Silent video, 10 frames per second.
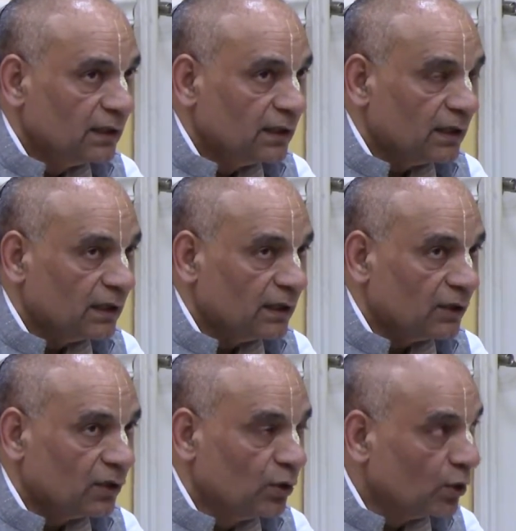uh,
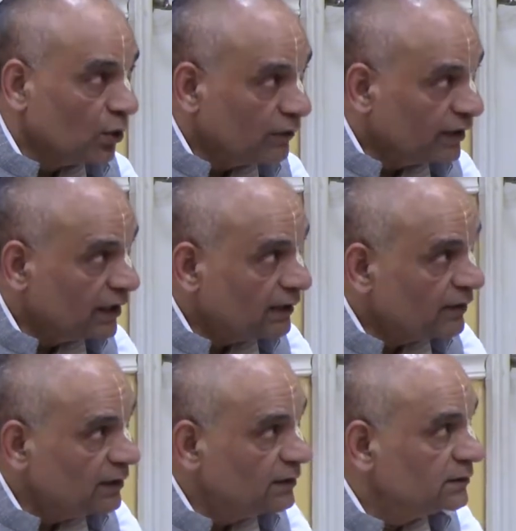Golok
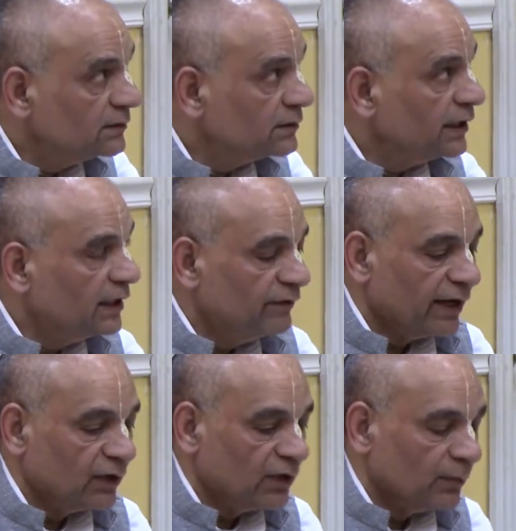Vrindavan in the
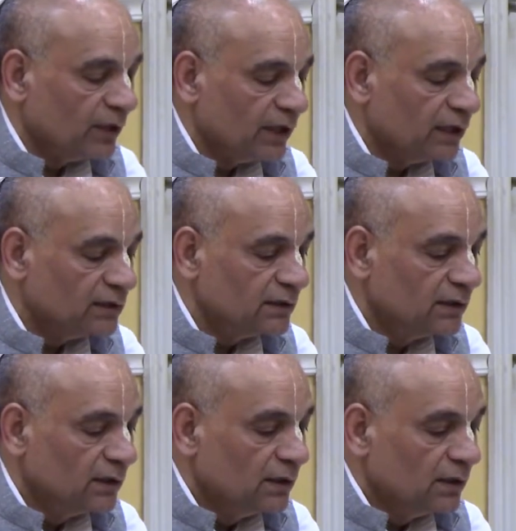Vaikuntha planets,
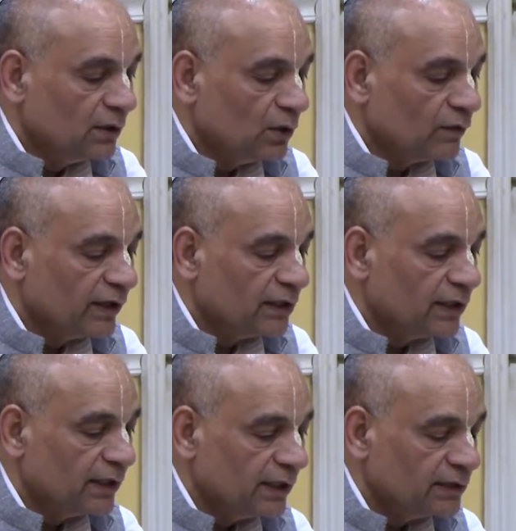or
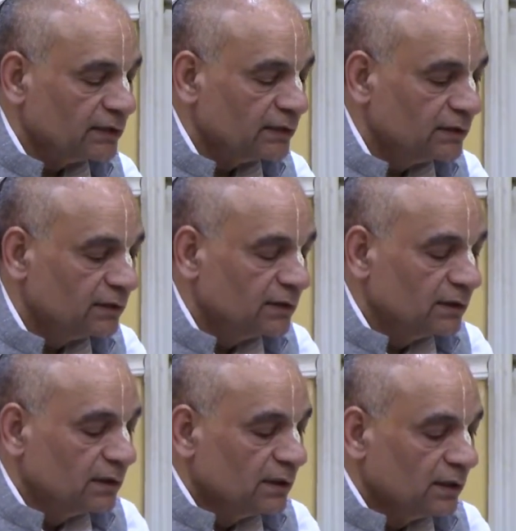whether it is
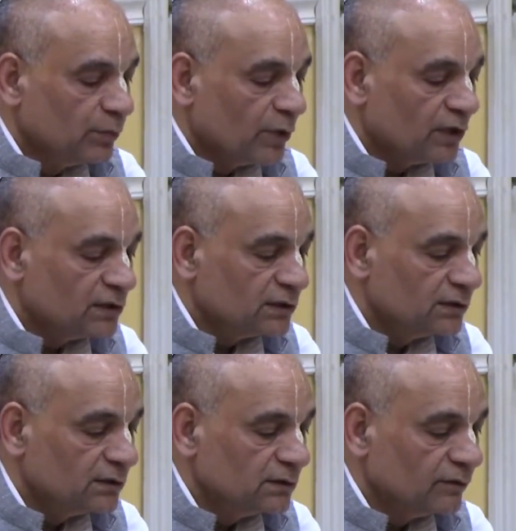Braj
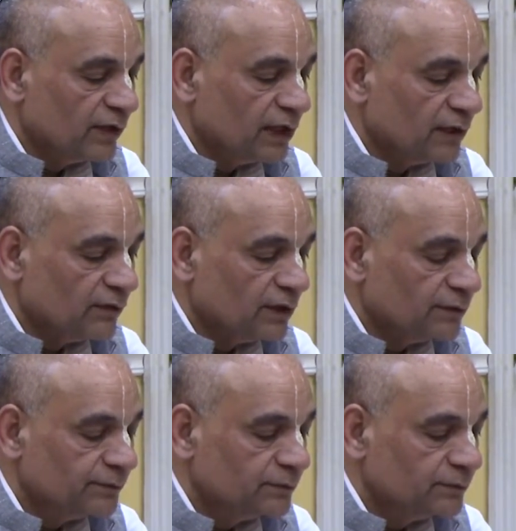Vrindavan